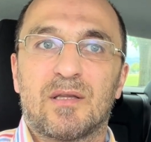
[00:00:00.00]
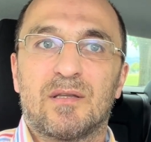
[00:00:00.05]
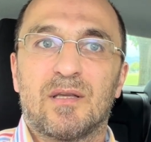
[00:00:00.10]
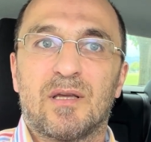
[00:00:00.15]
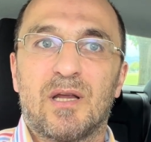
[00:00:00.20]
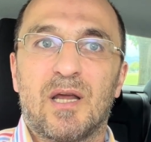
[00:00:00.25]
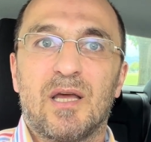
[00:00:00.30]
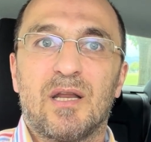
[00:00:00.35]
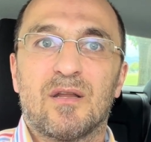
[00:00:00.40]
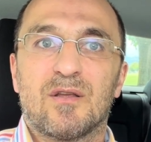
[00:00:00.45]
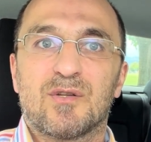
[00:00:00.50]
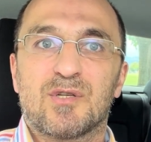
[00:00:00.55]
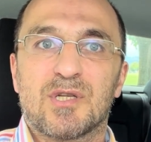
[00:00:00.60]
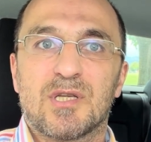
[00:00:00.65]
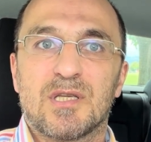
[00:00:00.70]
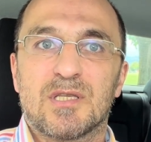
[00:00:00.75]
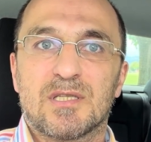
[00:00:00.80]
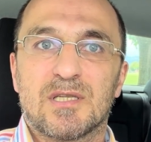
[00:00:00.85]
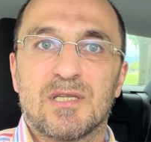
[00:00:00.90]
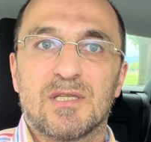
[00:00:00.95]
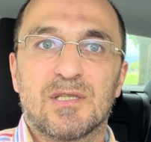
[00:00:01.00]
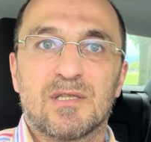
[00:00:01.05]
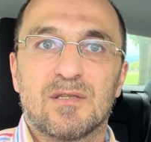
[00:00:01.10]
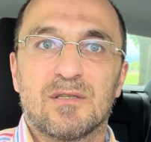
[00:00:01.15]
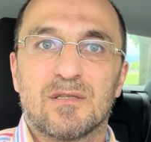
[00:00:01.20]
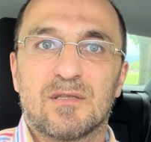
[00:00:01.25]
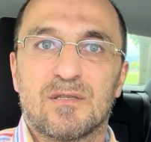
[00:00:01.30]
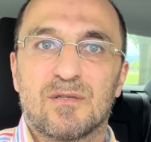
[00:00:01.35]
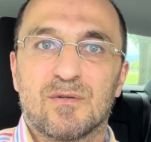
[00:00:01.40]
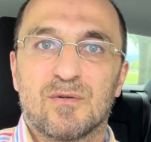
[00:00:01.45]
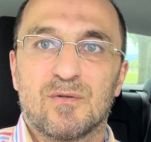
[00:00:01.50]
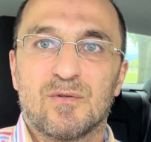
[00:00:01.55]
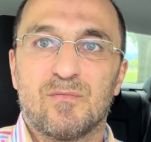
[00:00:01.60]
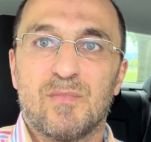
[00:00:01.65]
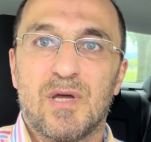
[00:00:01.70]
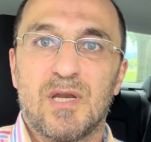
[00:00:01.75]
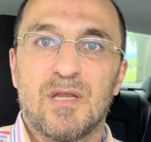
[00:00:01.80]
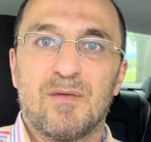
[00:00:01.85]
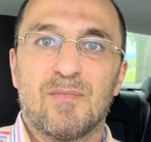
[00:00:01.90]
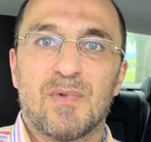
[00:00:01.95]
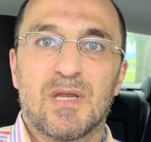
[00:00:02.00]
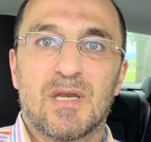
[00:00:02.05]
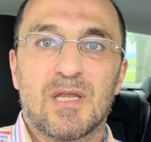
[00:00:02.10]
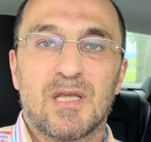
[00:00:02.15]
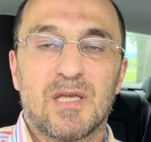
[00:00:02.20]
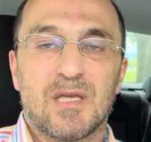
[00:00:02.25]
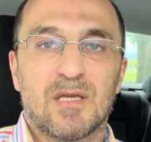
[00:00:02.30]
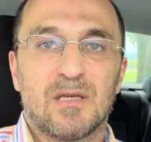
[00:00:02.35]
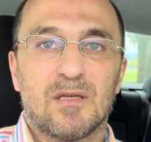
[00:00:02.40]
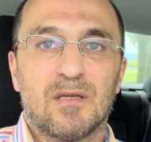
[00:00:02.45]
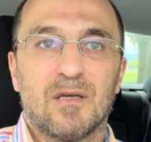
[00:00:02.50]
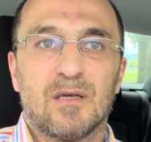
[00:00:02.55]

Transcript: their energies into many